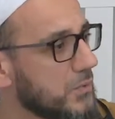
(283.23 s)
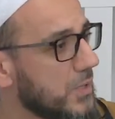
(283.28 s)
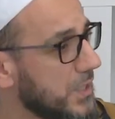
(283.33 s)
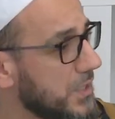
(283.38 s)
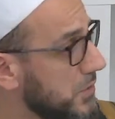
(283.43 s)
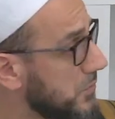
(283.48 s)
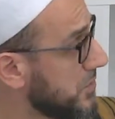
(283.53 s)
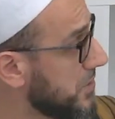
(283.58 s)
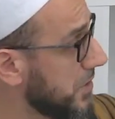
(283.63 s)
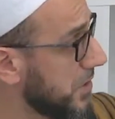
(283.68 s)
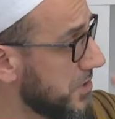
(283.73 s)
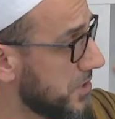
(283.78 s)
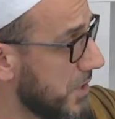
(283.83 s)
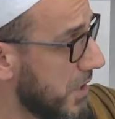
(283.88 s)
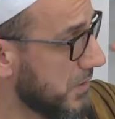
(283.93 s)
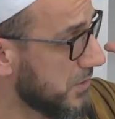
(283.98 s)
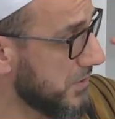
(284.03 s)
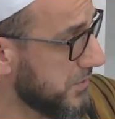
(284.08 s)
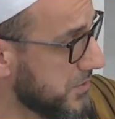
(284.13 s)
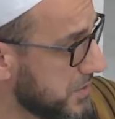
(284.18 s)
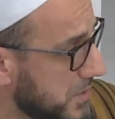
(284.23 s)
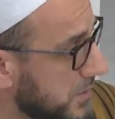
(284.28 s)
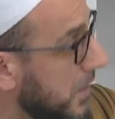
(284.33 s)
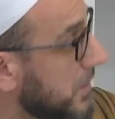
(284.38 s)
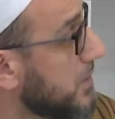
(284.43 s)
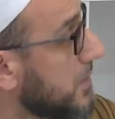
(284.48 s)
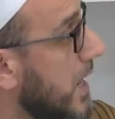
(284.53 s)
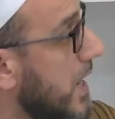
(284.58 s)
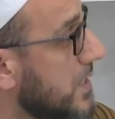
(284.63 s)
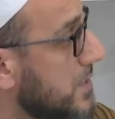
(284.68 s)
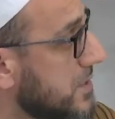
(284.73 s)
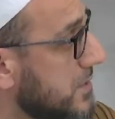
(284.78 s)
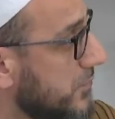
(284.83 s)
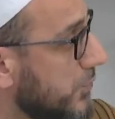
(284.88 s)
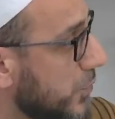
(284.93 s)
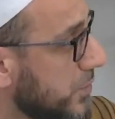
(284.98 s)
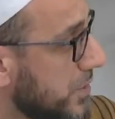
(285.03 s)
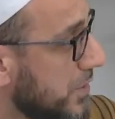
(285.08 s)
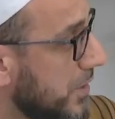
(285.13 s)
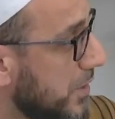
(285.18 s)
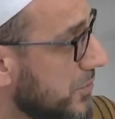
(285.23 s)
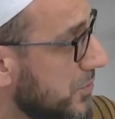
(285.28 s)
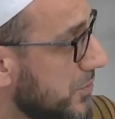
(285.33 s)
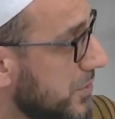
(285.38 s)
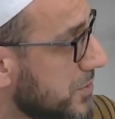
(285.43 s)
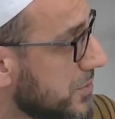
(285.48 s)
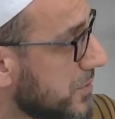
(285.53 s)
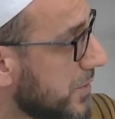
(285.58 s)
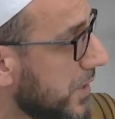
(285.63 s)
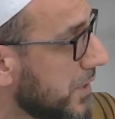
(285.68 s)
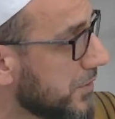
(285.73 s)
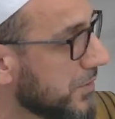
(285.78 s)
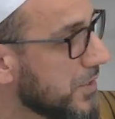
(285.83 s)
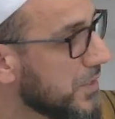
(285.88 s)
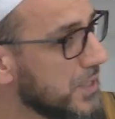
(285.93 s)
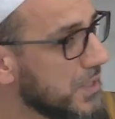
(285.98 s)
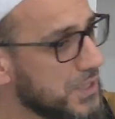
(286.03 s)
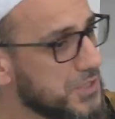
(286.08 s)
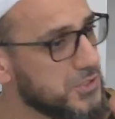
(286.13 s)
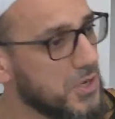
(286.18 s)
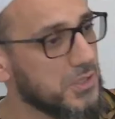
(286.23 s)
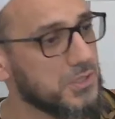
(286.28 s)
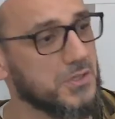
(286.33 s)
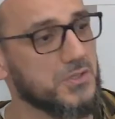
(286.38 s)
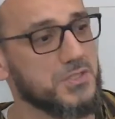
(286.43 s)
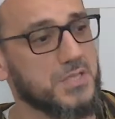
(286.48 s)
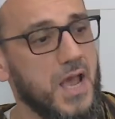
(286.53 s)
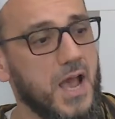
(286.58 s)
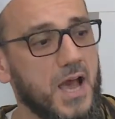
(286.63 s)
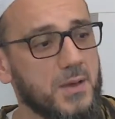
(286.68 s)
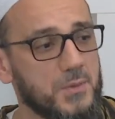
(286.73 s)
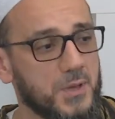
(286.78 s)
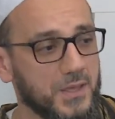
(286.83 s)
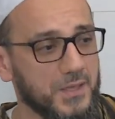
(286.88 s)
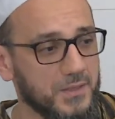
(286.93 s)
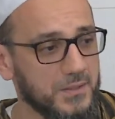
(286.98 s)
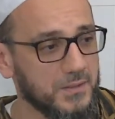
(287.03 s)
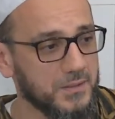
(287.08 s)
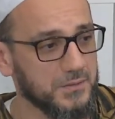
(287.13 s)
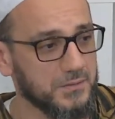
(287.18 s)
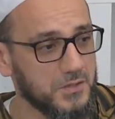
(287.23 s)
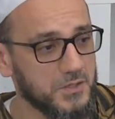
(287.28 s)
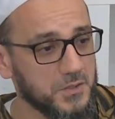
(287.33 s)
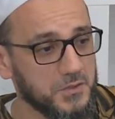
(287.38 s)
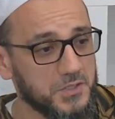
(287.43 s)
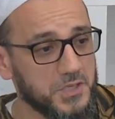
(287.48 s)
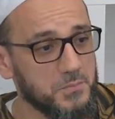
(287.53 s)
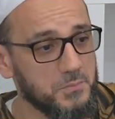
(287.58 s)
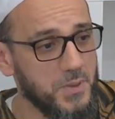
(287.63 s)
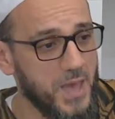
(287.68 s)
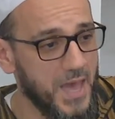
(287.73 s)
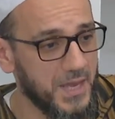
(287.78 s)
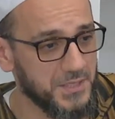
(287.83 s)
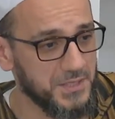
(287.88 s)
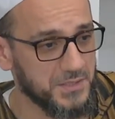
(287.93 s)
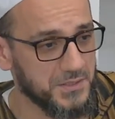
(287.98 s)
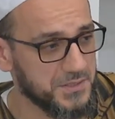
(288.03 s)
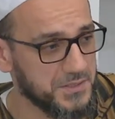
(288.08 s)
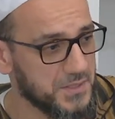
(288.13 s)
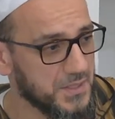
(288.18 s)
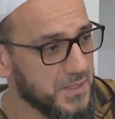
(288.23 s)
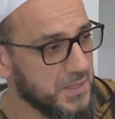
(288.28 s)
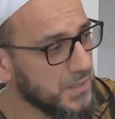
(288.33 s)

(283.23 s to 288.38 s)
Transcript: And he's talking to not to us, 1400 years later. He's talking to the Sahaba, to the companions.